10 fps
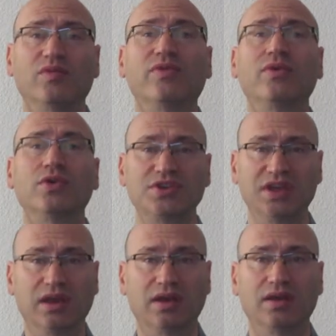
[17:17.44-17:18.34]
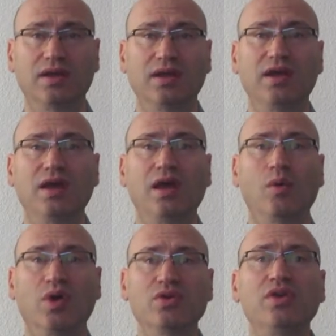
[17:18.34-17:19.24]
14.
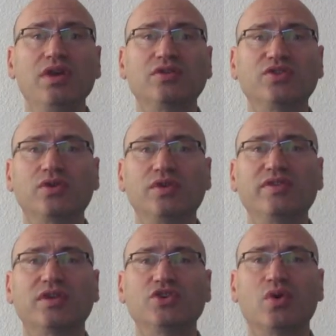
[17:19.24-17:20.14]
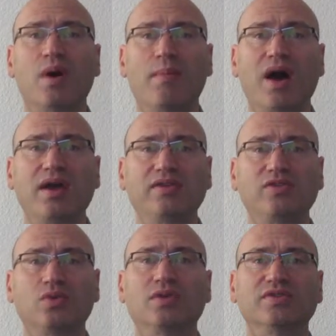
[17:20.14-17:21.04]
When you hear stories that show a bias
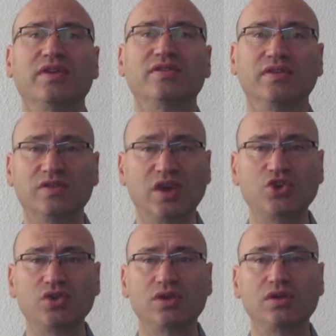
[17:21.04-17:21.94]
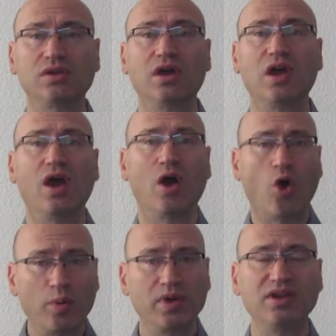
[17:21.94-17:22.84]
towards the sensational,
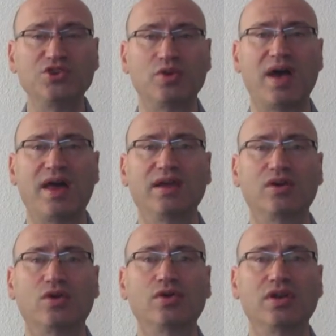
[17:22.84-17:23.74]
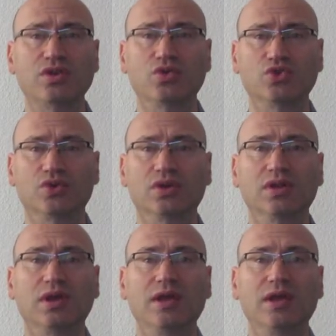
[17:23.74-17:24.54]
overly dramatic, or unusual,